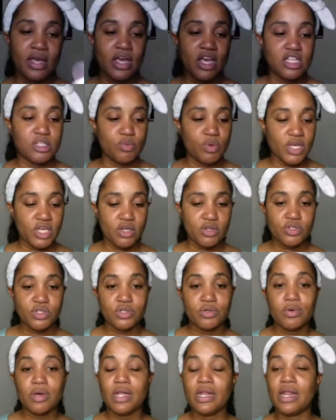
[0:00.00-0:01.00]
is what you
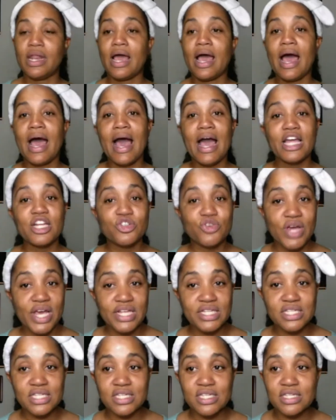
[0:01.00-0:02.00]
do. And it
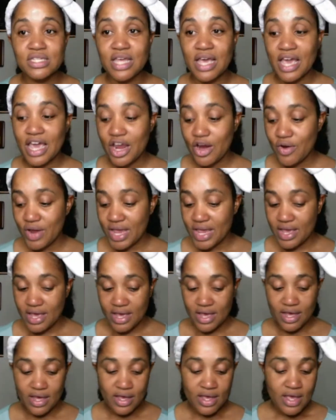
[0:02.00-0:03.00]
hydrates the
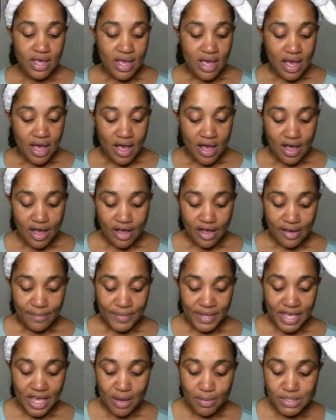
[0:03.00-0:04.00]
area.
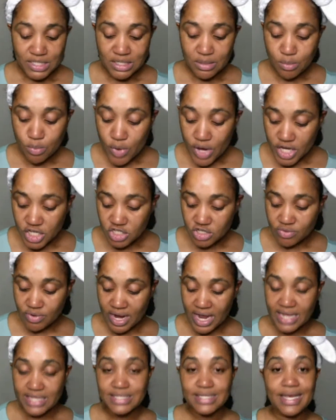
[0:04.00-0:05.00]
It helps to
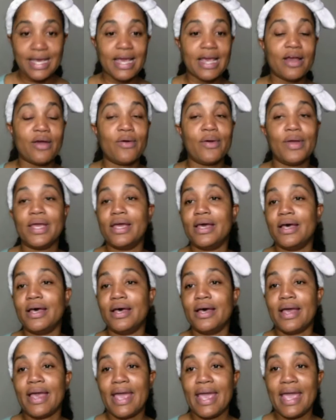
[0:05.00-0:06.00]
moisturize the area,
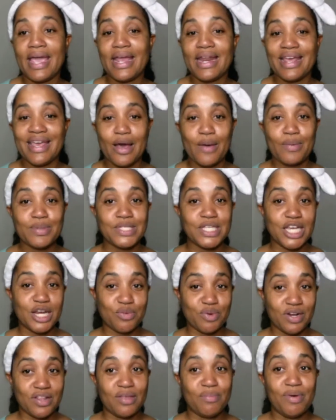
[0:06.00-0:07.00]
and it helps to get
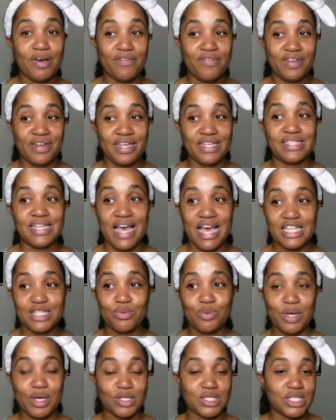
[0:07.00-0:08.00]
rid of the puffiness as
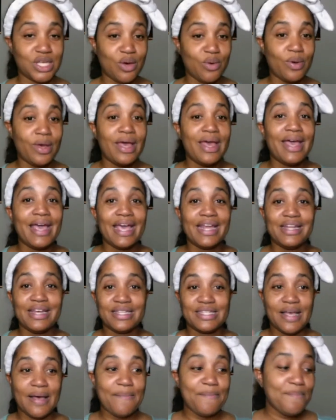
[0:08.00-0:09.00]
well. So it does
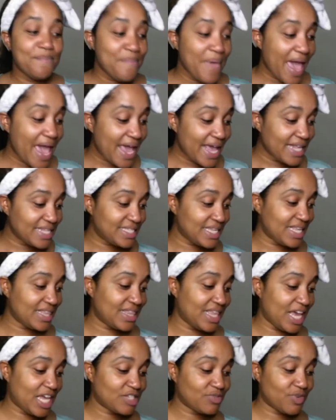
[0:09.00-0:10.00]
amazing
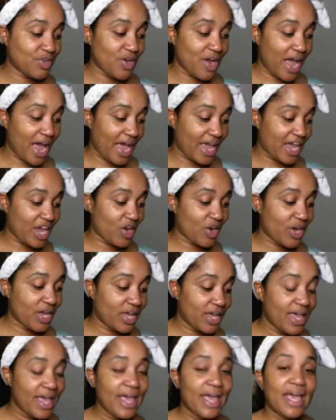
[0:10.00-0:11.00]
things for your eye area.
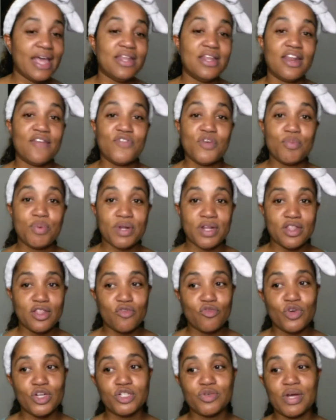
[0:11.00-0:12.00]
And then if you put it in the
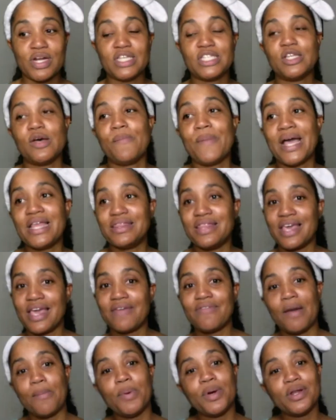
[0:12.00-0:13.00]
refrigerator, so my thing, if
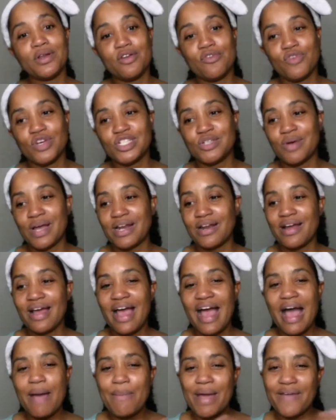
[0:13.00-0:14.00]
I put it in the refrigerator,
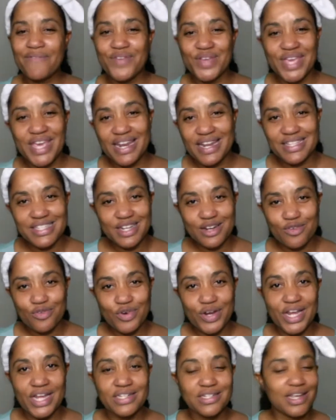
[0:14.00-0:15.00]
I might forget it's in the
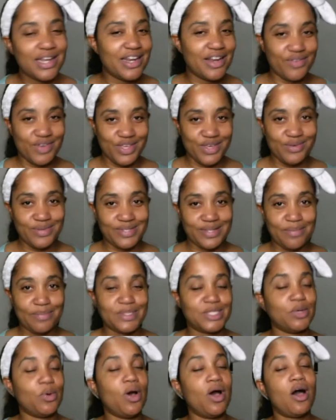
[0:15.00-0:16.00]
fridge and never use them.
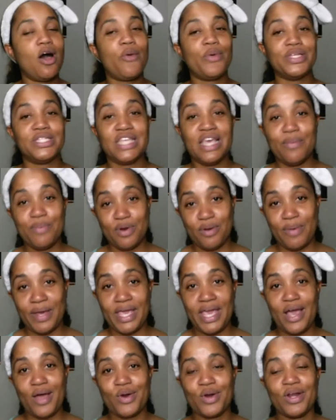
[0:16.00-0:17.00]
So I always keep it on my
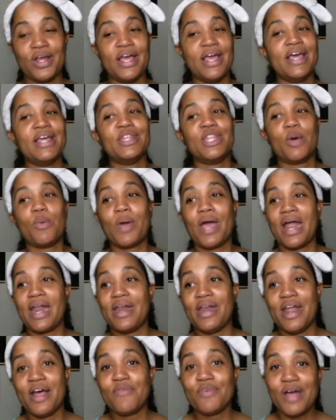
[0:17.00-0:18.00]
counter. That way I
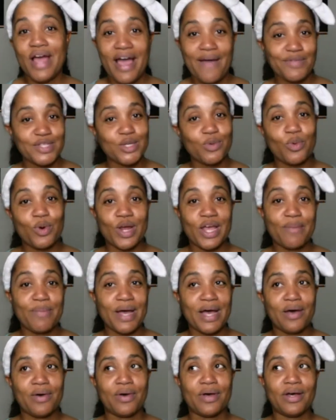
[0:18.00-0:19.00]
never have to worry
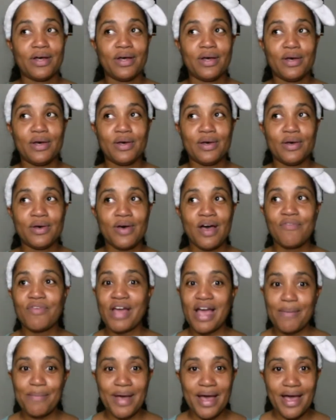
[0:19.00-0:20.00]
about, oh, I
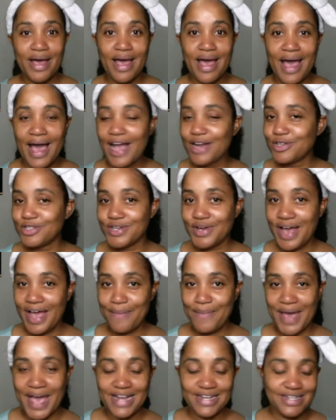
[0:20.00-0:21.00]
forgot my hydrogel eye
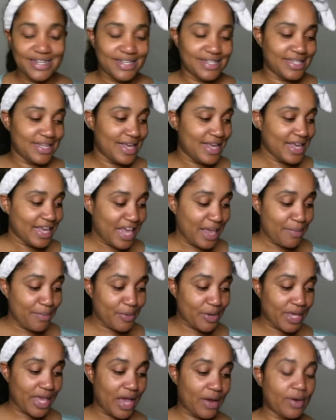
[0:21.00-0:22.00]
patches. Keep them on
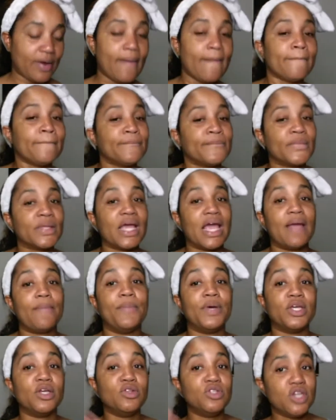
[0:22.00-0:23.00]
the counter. Okay,
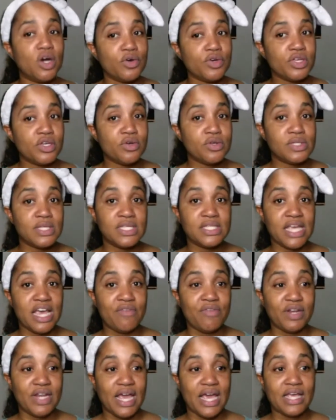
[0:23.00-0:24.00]
but you don't use these
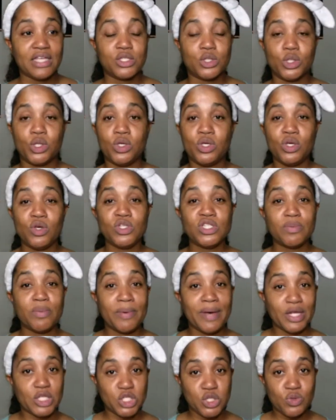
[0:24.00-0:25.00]
every day. So you use them
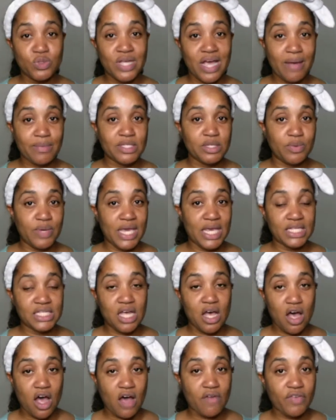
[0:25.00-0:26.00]
about 2 times a week is
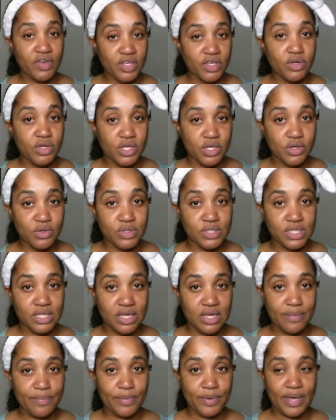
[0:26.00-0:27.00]
how often you use
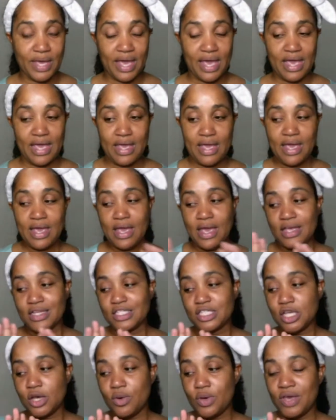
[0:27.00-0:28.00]
them, okay?
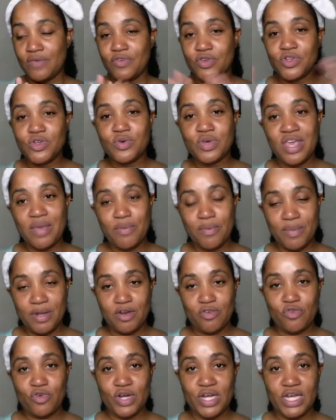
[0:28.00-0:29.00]
So if you do keep them in the
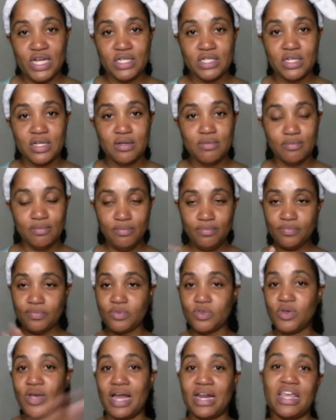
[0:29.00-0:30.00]
fridge,
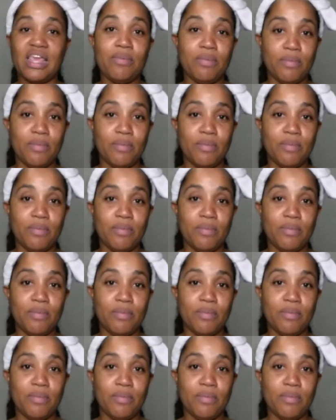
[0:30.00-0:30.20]
you got to keep